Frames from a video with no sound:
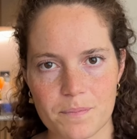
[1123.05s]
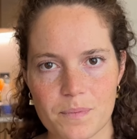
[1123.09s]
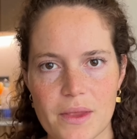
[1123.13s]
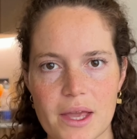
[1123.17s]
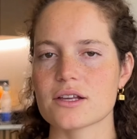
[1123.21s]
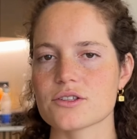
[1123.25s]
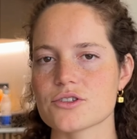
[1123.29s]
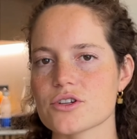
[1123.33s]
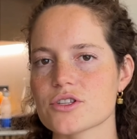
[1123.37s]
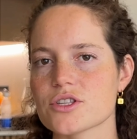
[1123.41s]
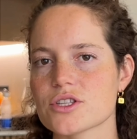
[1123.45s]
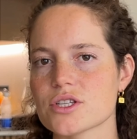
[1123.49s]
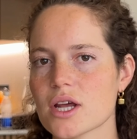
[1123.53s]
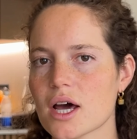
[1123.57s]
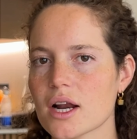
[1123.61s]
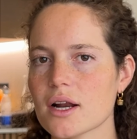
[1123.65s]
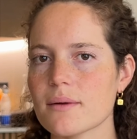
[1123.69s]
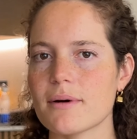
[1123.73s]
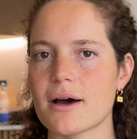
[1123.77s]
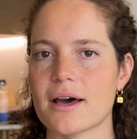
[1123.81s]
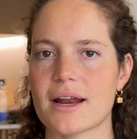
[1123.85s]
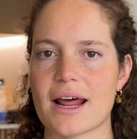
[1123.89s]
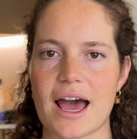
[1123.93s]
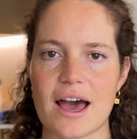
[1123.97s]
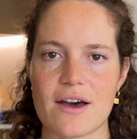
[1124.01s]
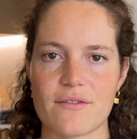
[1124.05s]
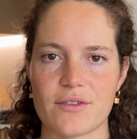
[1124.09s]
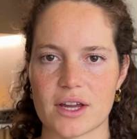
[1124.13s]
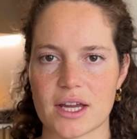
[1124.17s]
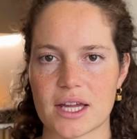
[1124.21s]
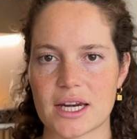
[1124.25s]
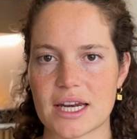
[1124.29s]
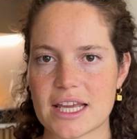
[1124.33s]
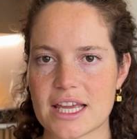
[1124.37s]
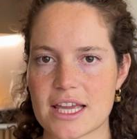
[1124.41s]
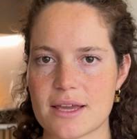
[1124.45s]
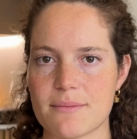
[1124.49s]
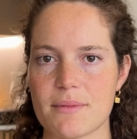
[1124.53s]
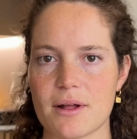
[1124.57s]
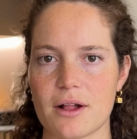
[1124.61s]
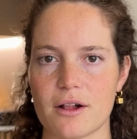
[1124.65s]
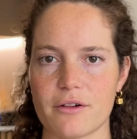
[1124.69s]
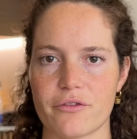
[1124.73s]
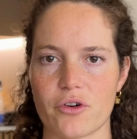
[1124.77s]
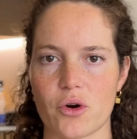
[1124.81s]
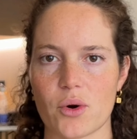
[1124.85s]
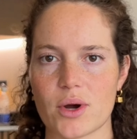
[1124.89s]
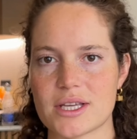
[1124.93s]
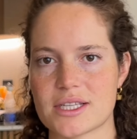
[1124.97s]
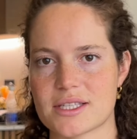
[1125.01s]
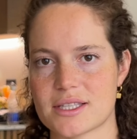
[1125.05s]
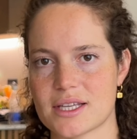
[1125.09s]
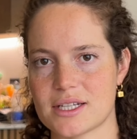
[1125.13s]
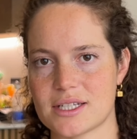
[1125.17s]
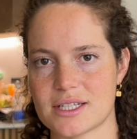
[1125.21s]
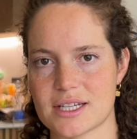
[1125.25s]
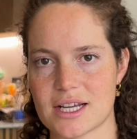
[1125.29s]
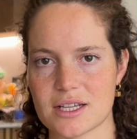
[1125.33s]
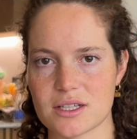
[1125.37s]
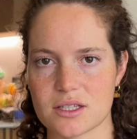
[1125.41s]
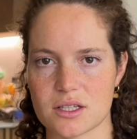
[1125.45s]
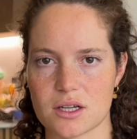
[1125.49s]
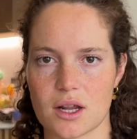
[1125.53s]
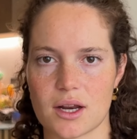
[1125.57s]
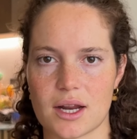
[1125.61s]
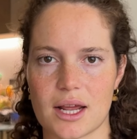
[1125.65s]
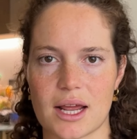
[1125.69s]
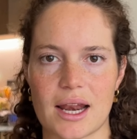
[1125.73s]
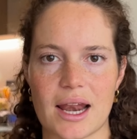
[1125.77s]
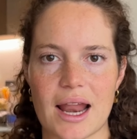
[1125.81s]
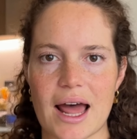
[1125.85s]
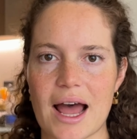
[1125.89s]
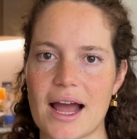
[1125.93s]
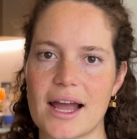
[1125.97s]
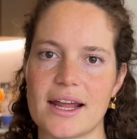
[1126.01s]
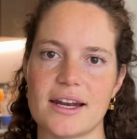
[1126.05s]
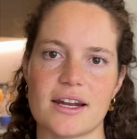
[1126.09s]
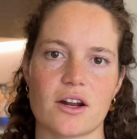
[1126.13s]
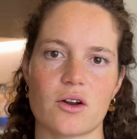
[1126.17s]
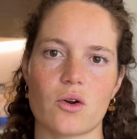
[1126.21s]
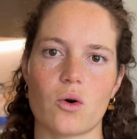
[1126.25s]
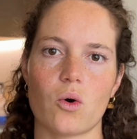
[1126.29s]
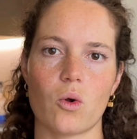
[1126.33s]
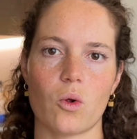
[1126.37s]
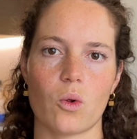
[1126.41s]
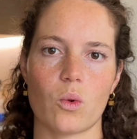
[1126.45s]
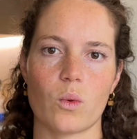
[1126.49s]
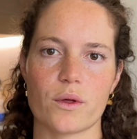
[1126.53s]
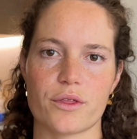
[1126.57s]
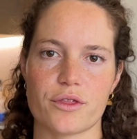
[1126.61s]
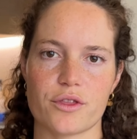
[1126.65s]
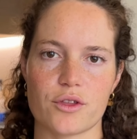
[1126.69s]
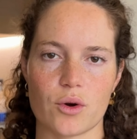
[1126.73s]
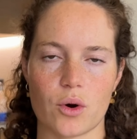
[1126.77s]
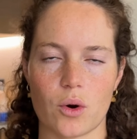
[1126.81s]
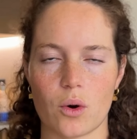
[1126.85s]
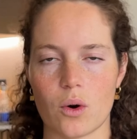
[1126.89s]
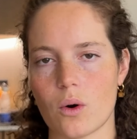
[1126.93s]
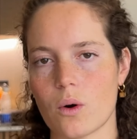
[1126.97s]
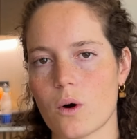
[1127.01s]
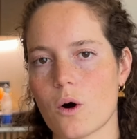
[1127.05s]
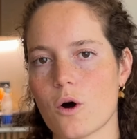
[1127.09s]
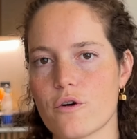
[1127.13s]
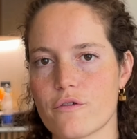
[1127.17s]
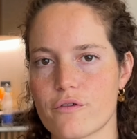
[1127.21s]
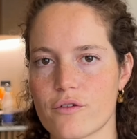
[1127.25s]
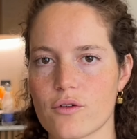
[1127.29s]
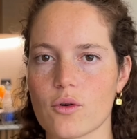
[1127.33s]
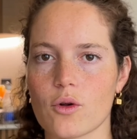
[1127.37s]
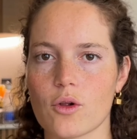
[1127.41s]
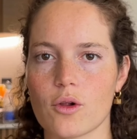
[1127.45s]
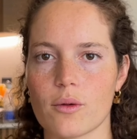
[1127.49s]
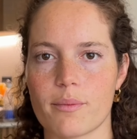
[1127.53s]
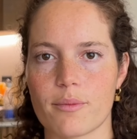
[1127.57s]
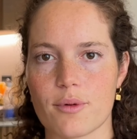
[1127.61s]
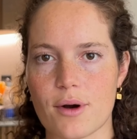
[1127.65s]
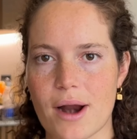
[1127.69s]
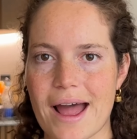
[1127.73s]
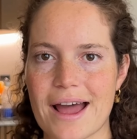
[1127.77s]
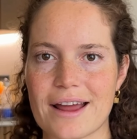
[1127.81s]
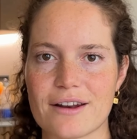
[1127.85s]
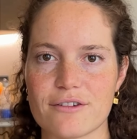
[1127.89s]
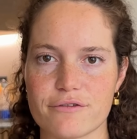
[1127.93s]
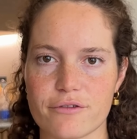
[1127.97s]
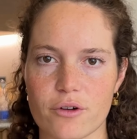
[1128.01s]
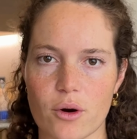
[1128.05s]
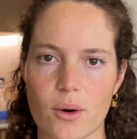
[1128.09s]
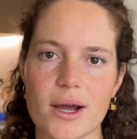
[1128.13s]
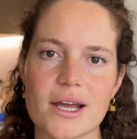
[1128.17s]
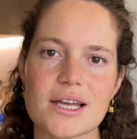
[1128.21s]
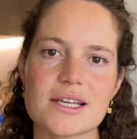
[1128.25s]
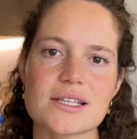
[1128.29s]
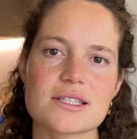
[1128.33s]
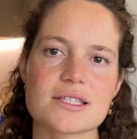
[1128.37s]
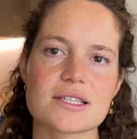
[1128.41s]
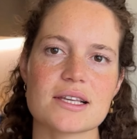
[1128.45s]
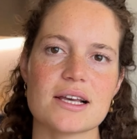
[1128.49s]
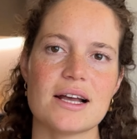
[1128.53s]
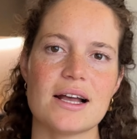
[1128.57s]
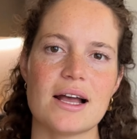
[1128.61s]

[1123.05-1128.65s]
So it's not about having an email voice that does not align at all with your overall brand voice,